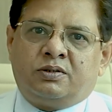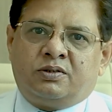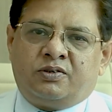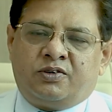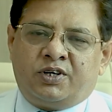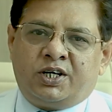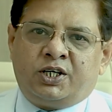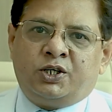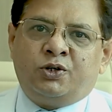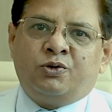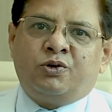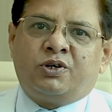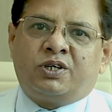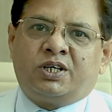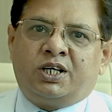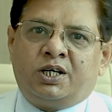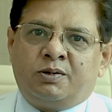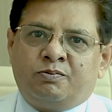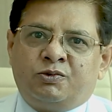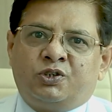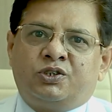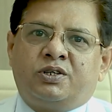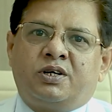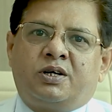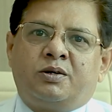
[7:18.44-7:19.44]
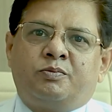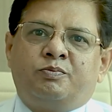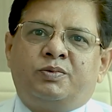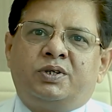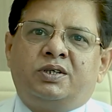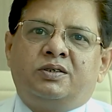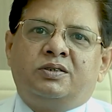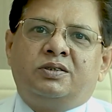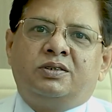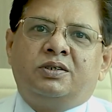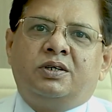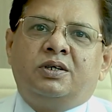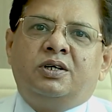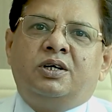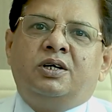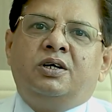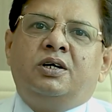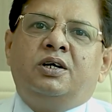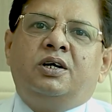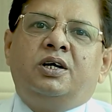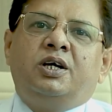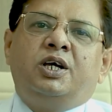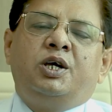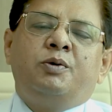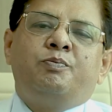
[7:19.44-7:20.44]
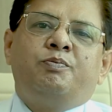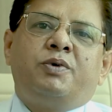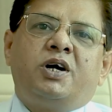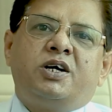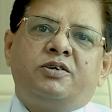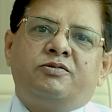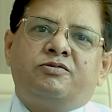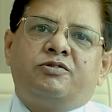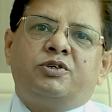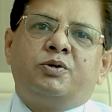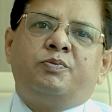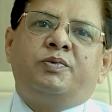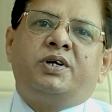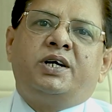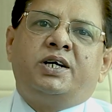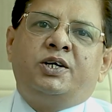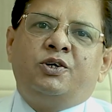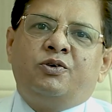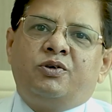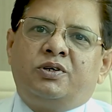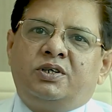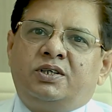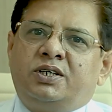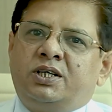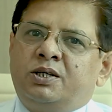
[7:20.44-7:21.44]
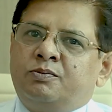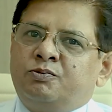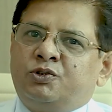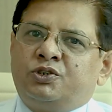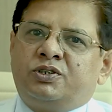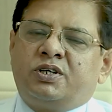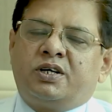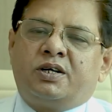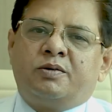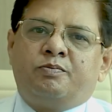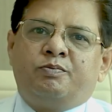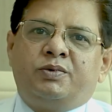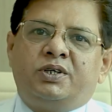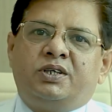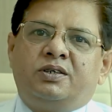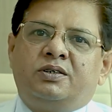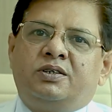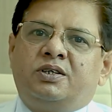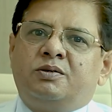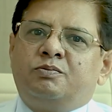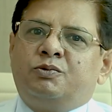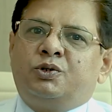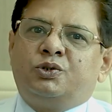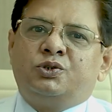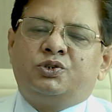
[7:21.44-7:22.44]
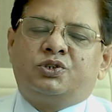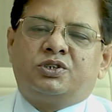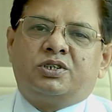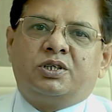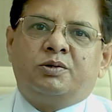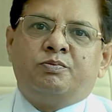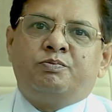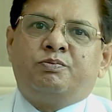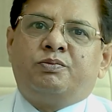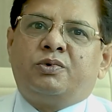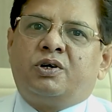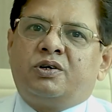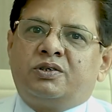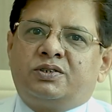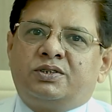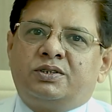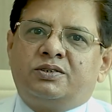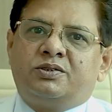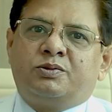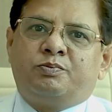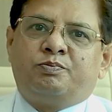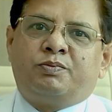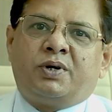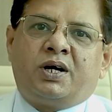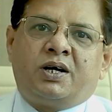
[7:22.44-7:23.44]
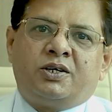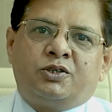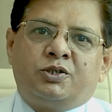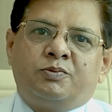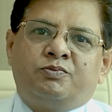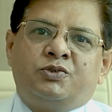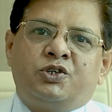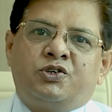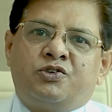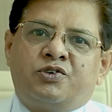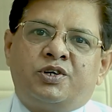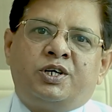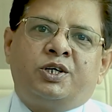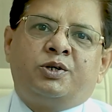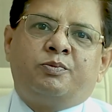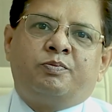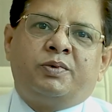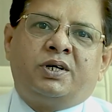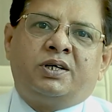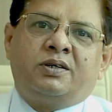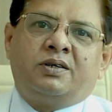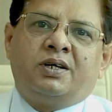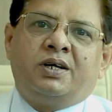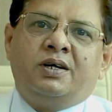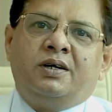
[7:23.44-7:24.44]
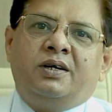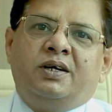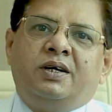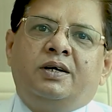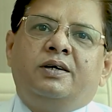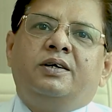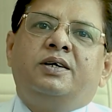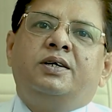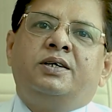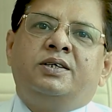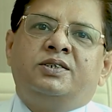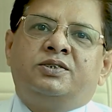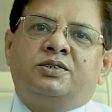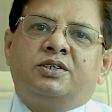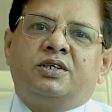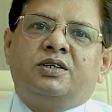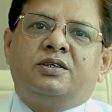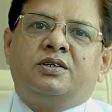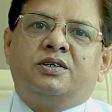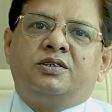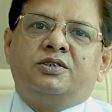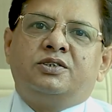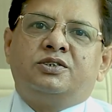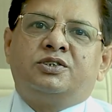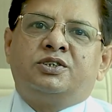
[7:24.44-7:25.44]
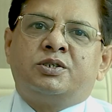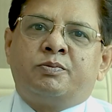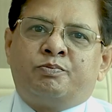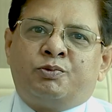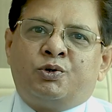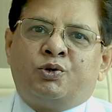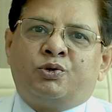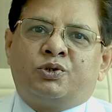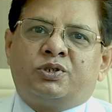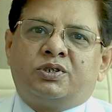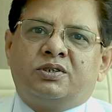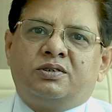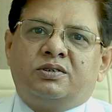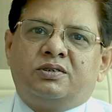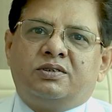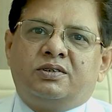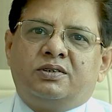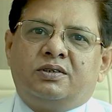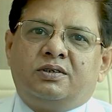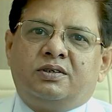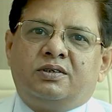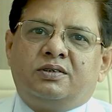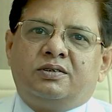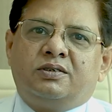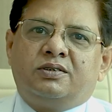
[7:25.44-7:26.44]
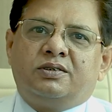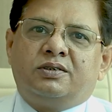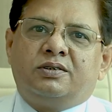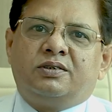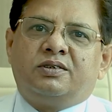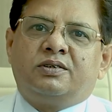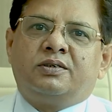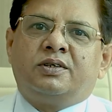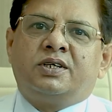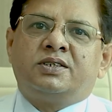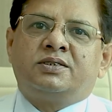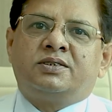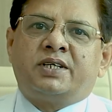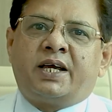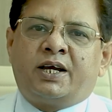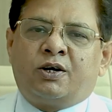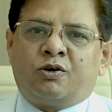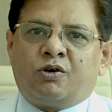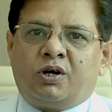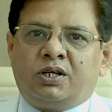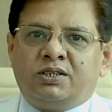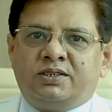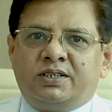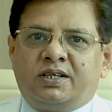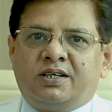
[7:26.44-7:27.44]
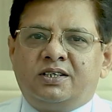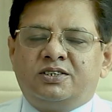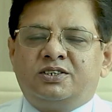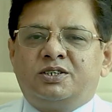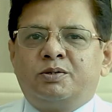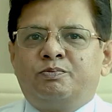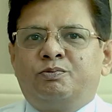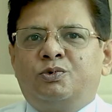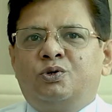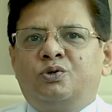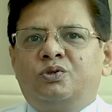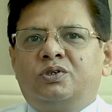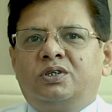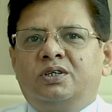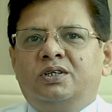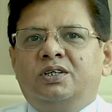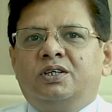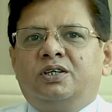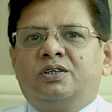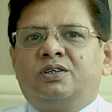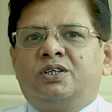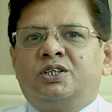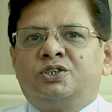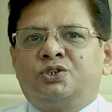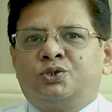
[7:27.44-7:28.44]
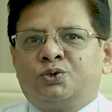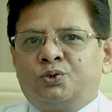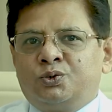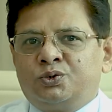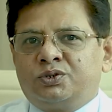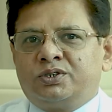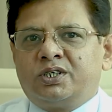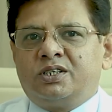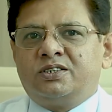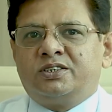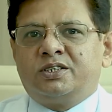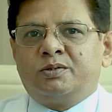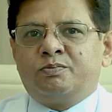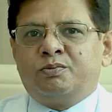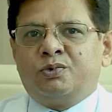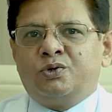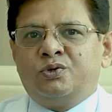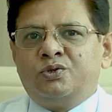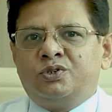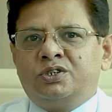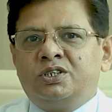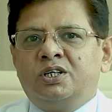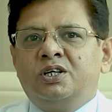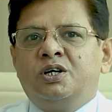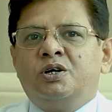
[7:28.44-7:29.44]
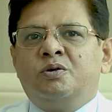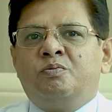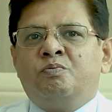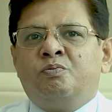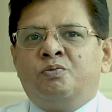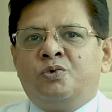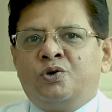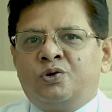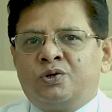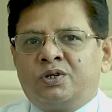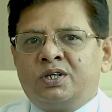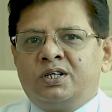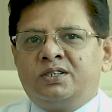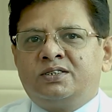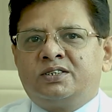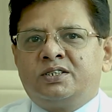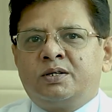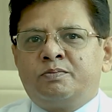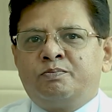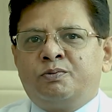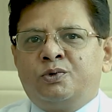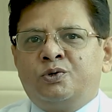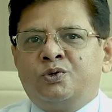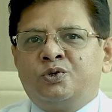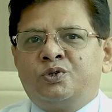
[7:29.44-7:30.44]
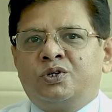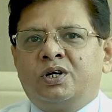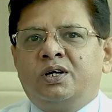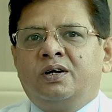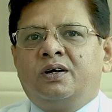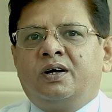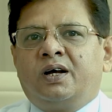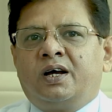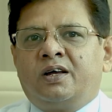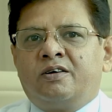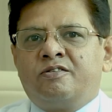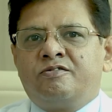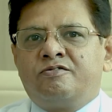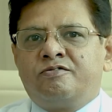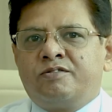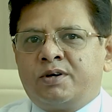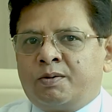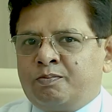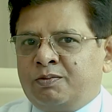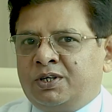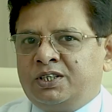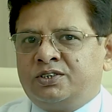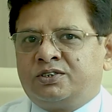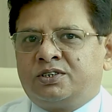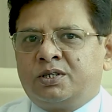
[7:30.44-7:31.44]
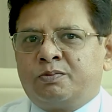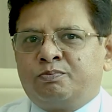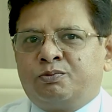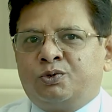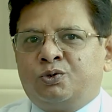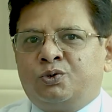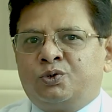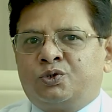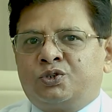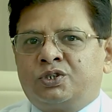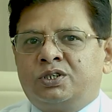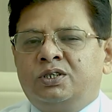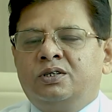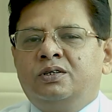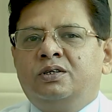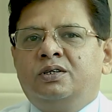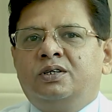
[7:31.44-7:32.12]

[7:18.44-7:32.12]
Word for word: radio or chemotherapy. Apart from radio and chemotherapy, the most important part of the treatment is support. The psychological support, the social support, moral support and family support,